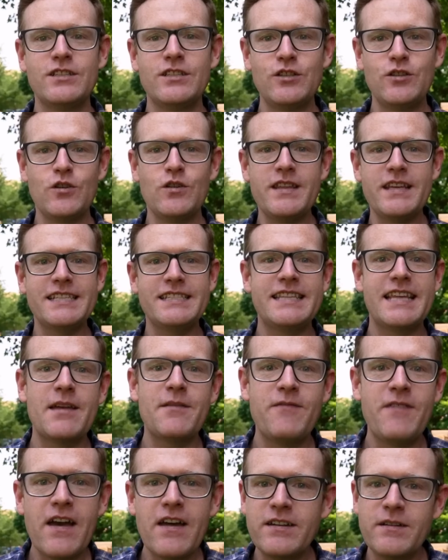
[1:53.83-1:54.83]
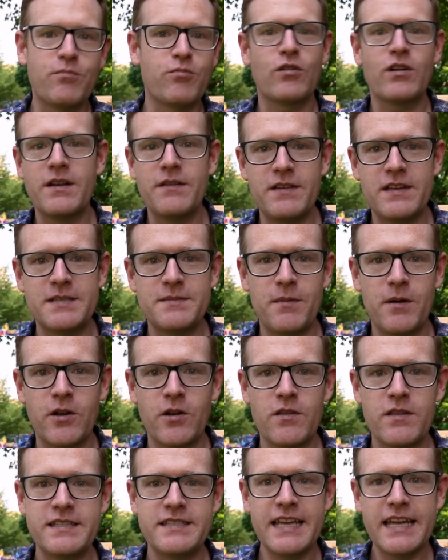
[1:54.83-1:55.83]
To do this, they found a previous
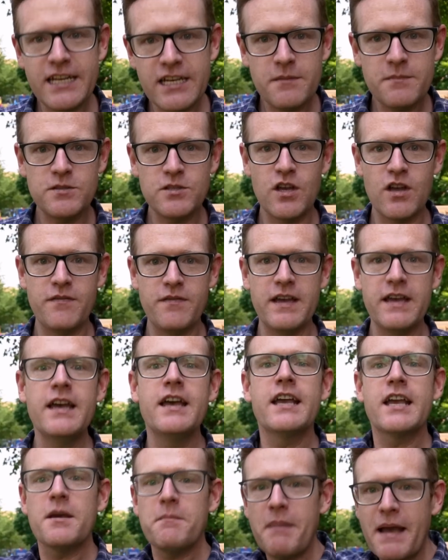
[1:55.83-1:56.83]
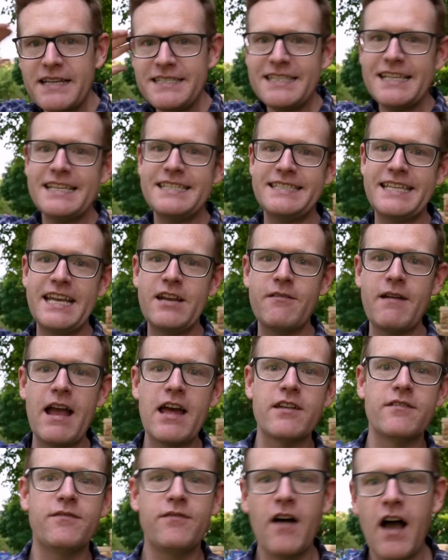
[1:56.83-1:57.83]
model that said an observer can basically see
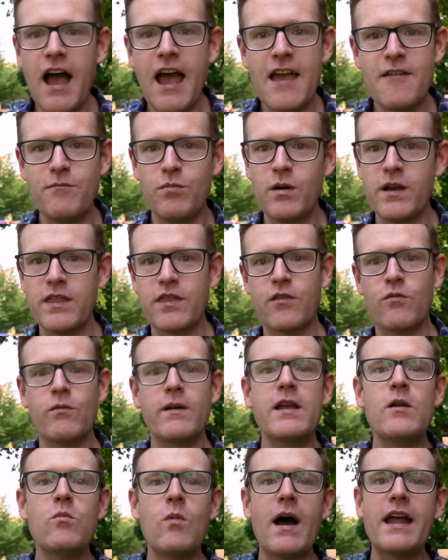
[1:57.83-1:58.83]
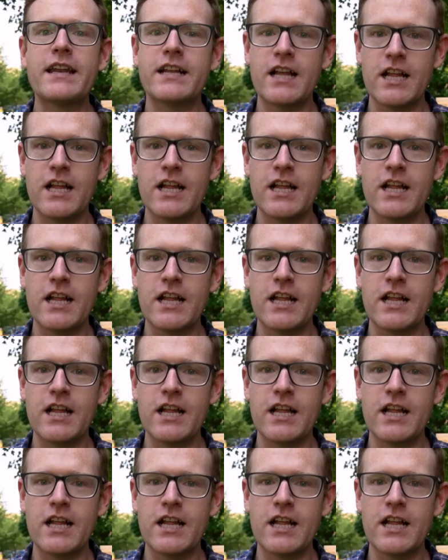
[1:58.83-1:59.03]
around 5.31